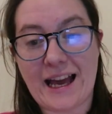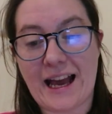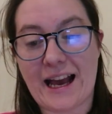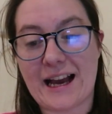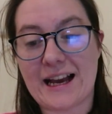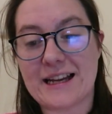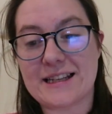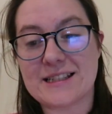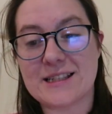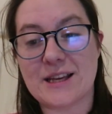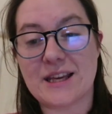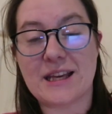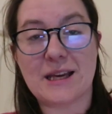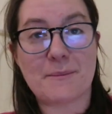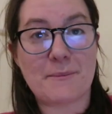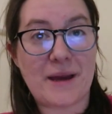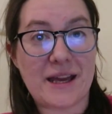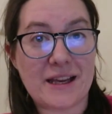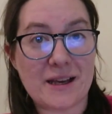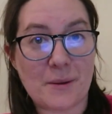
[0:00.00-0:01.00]
and so he
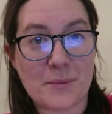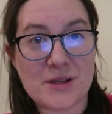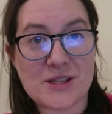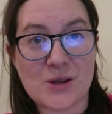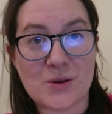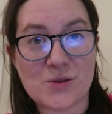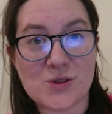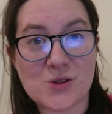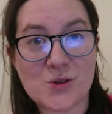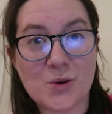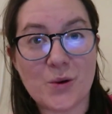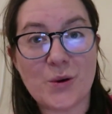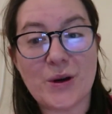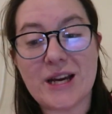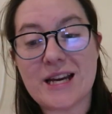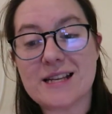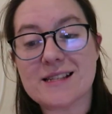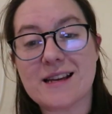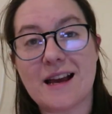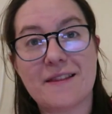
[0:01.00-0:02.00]
can make up his own
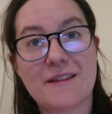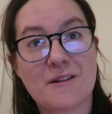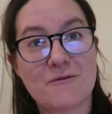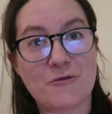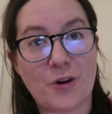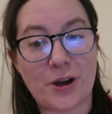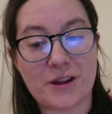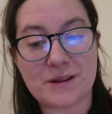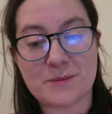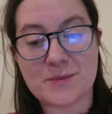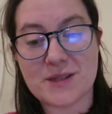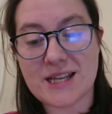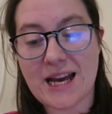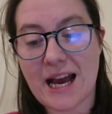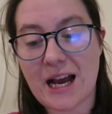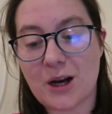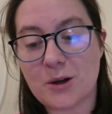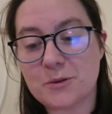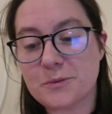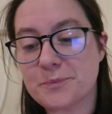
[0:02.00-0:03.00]
stories and then write them
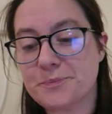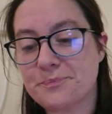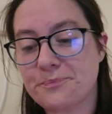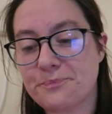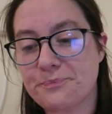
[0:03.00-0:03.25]
down.